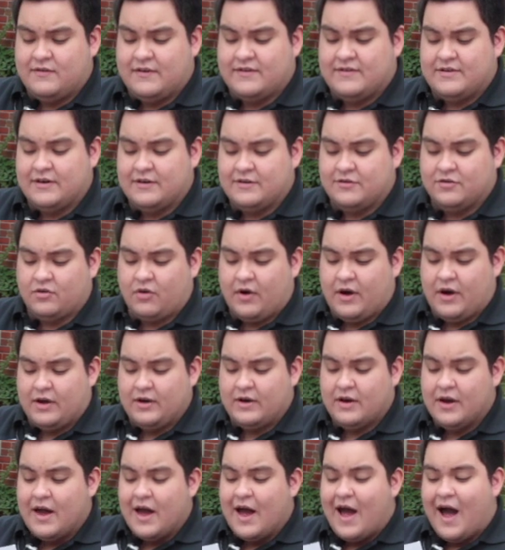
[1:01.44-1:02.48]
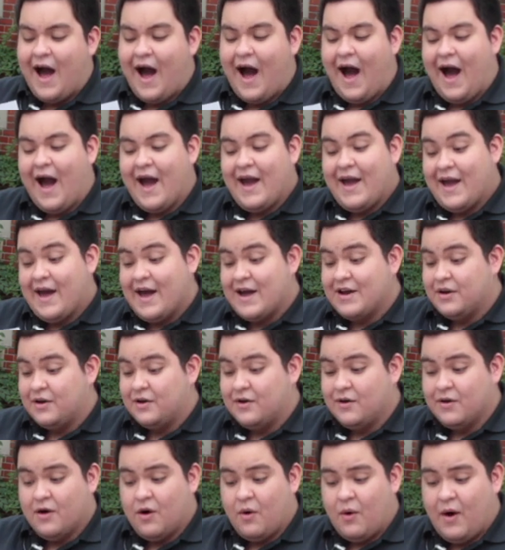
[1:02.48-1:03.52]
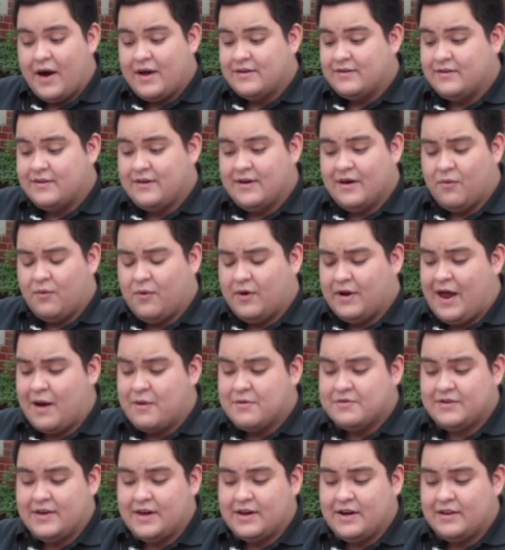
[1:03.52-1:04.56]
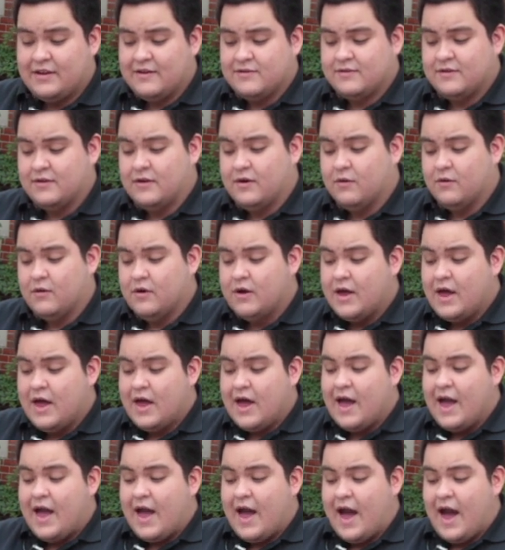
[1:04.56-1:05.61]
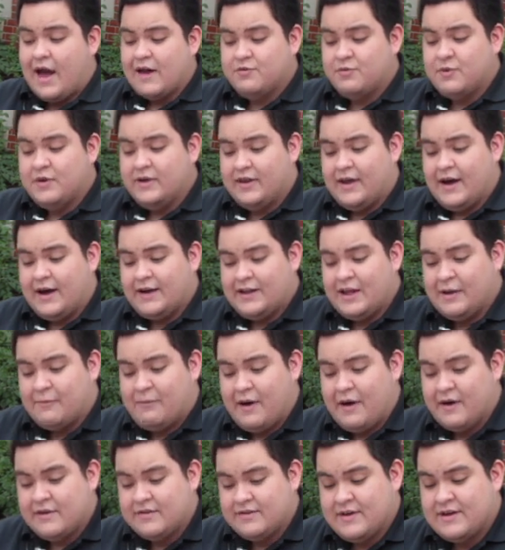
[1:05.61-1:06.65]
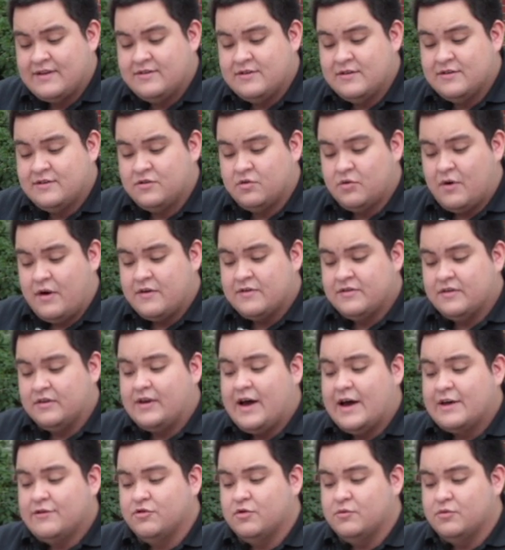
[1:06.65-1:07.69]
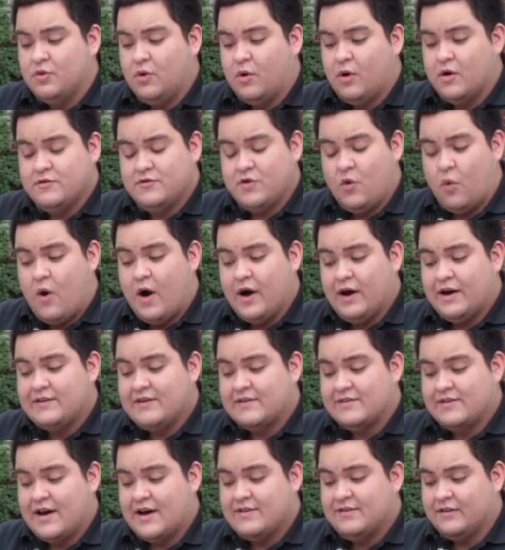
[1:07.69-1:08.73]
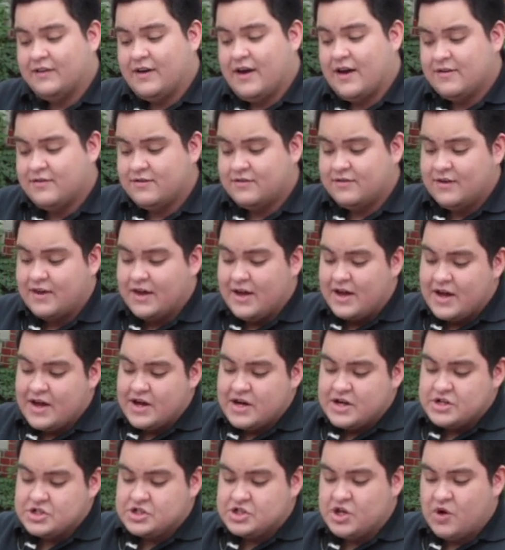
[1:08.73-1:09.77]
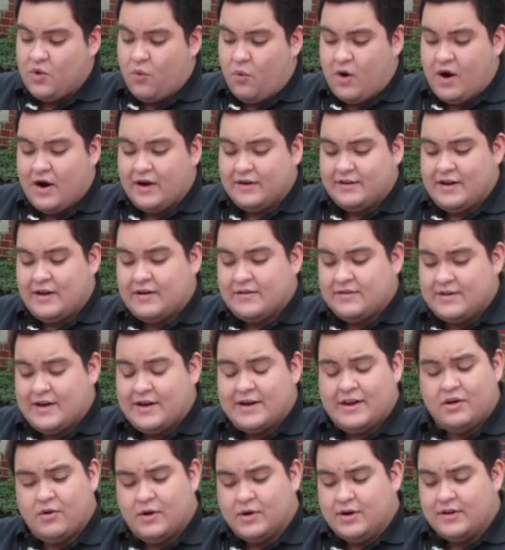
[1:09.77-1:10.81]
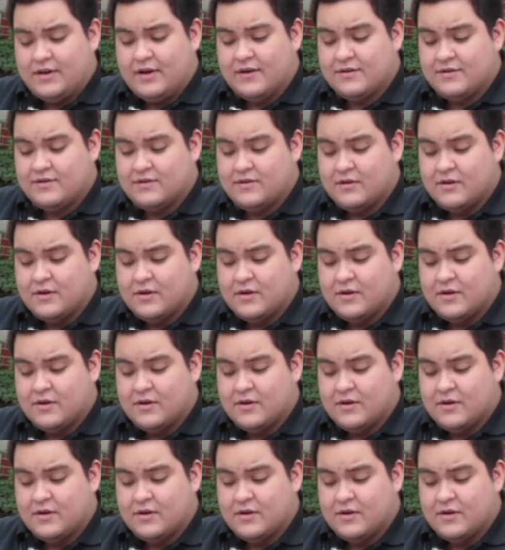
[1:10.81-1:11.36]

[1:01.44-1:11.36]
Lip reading: sixth grade, I had no idea what I was getting into. As we lined up outside Sister Ellen's classroom door to walk into science class, she walked outside and greeted us.